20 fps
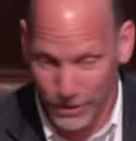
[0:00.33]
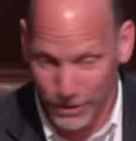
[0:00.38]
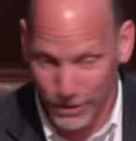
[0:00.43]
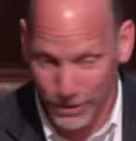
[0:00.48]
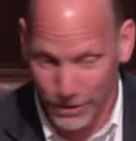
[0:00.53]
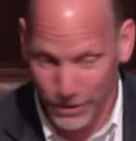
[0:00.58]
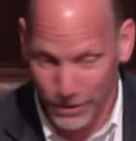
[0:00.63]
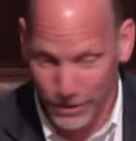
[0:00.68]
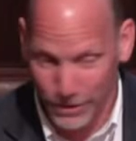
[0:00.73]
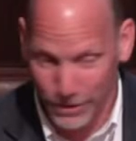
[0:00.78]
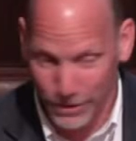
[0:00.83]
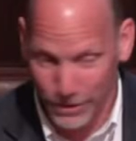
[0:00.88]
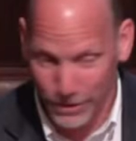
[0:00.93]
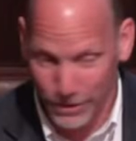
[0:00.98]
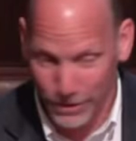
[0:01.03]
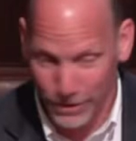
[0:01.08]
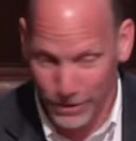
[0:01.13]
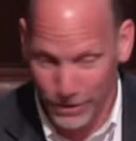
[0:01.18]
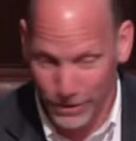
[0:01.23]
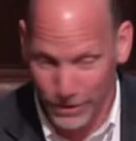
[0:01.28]
But
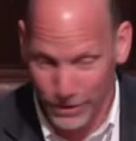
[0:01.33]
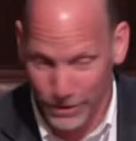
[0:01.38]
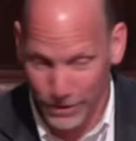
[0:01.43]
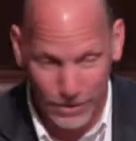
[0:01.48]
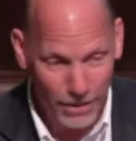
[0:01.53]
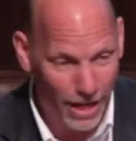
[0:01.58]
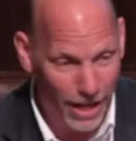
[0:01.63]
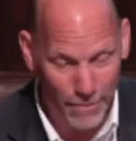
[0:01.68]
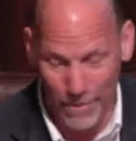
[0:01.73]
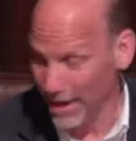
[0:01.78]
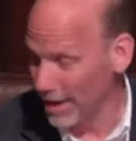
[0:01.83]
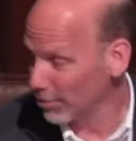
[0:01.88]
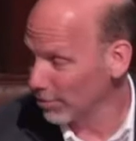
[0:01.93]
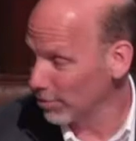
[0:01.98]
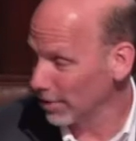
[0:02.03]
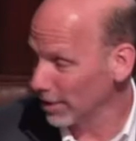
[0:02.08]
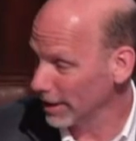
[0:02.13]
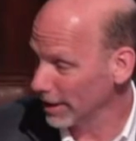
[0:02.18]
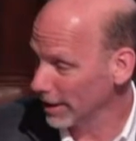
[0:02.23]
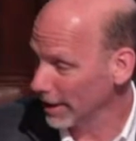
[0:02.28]
thank you for your time, and I'm
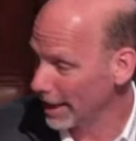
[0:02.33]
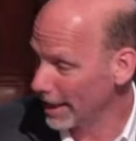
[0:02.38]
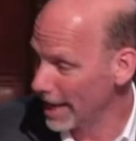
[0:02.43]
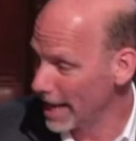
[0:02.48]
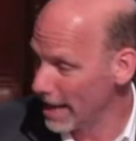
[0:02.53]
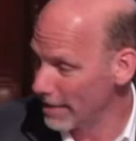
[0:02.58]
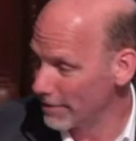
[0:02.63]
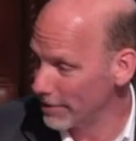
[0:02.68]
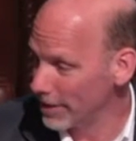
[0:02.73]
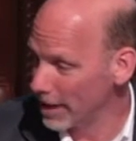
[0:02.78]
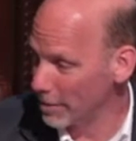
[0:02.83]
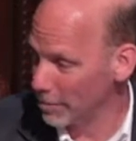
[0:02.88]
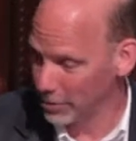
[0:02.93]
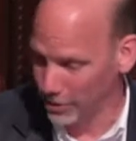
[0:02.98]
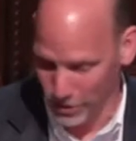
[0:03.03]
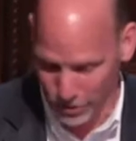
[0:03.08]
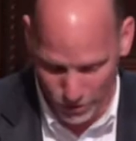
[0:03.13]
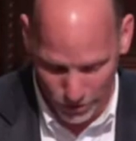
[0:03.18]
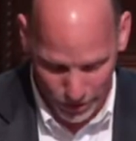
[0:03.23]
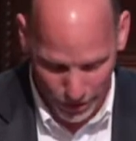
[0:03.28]
really glad I have the
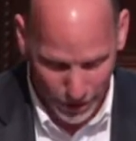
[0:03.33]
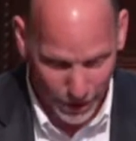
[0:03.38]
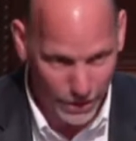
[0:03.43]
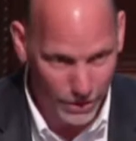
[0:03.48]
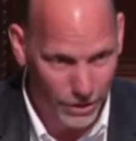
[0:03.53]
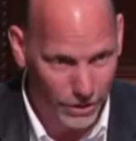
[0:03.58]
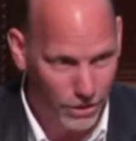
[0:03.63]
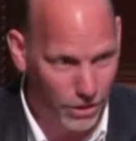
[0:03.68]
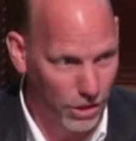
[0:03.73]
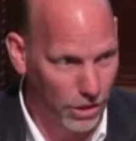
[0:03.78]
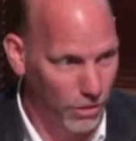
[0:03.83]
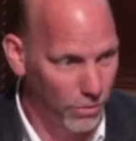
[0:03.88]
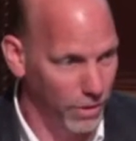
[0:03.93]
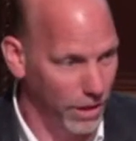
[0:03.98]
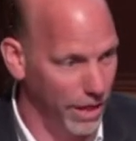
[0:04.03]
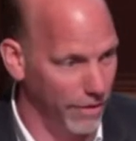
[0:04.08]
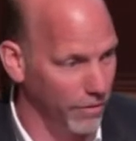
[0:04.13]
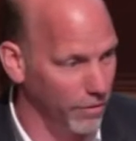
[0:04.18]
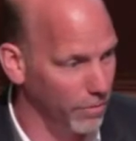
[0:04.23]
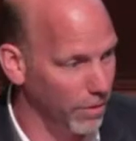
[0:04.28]
opportunity here to talk
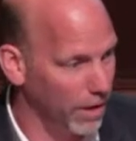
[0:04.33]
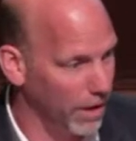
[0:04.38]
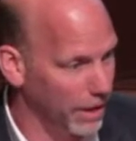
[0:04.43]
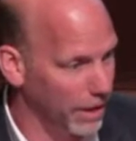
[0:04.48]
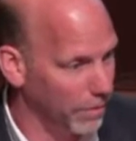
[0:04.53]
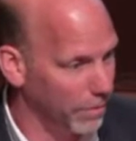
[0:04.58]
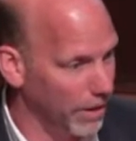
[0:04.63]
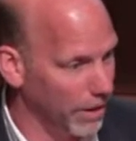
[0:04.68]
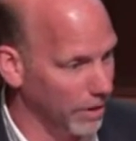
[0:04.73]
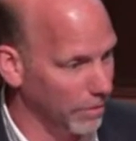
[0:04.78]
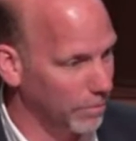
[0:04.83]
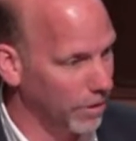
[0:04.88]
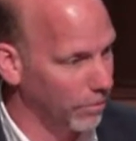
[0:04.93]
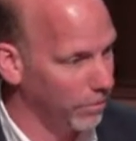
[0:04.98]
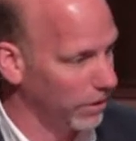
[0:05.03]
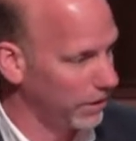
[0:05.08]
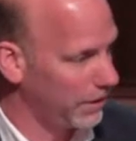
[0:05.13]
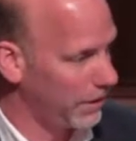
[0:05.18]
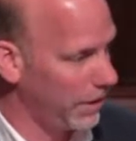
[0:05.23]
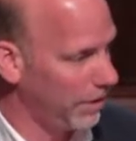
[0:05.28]
with everybody about
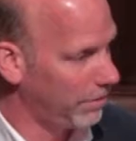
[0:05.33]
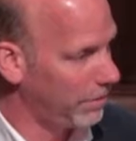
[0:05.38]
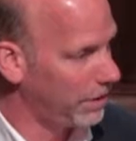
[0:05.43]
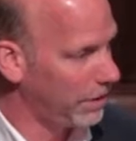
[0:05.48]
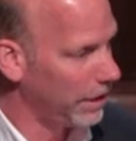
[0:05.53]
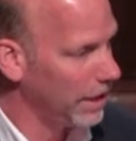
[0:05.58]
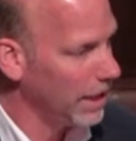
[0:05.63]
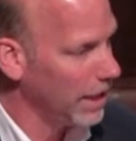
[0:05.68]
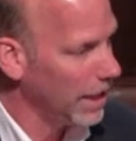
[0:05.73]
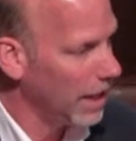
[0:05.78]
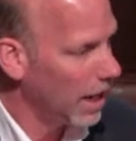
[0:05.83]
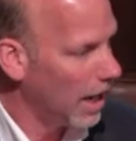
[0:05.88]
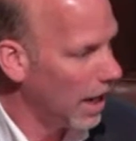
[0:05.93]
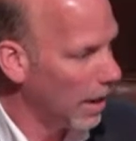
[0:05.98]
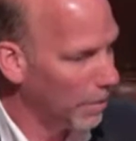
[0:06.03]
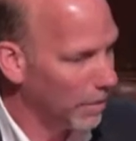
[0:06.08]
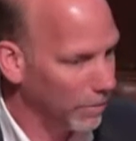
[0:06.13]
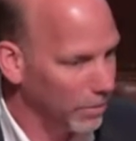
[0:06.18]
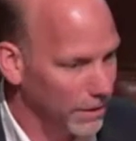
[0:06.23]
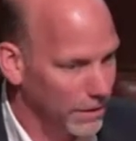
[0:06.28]
public safety.
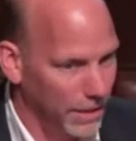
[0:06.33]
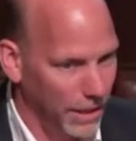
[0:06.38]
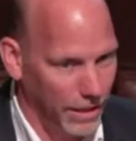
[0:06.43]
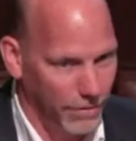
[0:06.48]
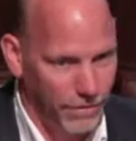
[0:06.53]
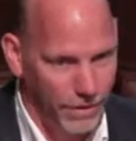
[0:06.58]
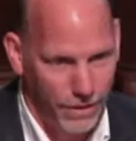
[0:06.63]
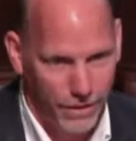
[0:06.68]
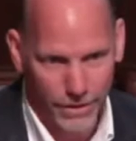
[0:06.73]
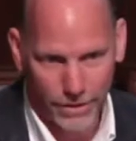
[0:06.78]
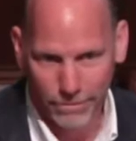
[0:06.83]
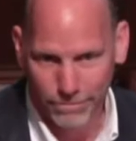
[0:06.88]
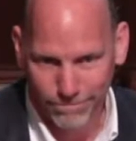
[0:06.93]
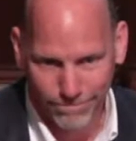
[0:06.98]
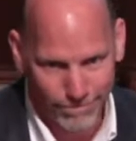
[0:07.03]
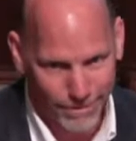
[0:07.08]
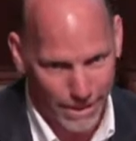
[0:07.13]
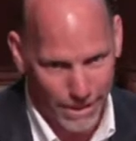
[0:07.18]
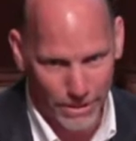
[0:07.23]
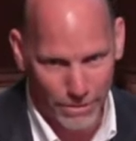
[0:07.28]
Public
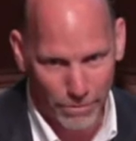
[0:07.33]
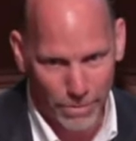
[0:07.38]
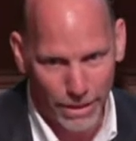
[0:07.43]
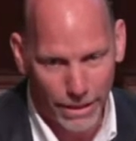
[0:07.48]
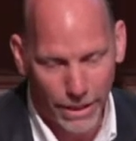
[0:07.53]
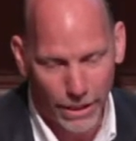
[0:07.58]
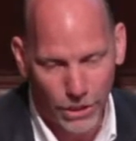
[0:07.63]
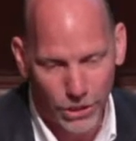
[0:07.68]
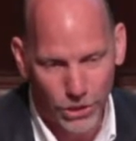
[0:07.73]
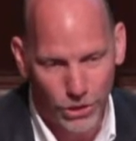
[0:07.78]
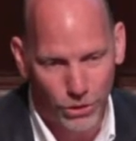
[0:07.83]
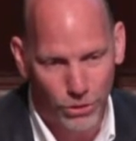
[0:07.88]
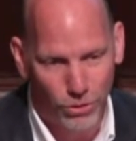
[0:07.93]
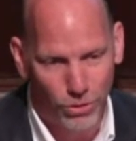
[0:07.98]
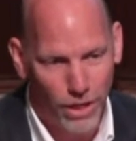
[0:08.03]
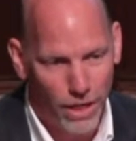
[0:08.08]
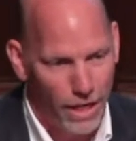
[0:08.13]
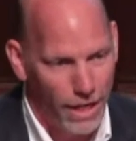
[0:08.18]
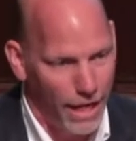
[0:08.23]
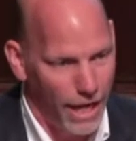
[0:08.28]
safety is a big
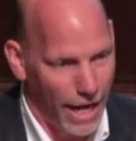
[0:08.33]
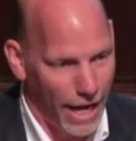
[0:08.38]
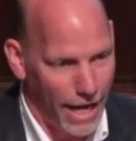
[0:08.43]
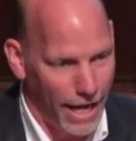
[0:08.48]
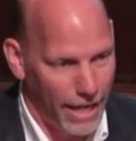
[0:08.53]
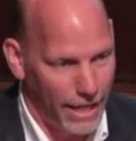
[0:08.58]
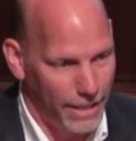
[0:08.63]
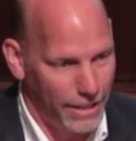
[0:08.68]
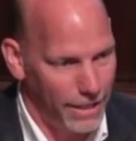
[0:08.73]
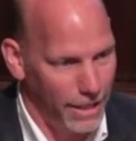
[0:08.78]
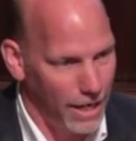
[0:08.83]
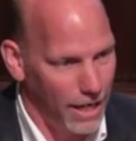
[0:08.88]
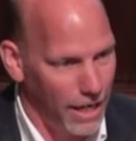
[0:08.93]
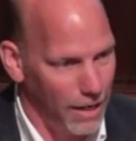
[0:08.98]
issue, and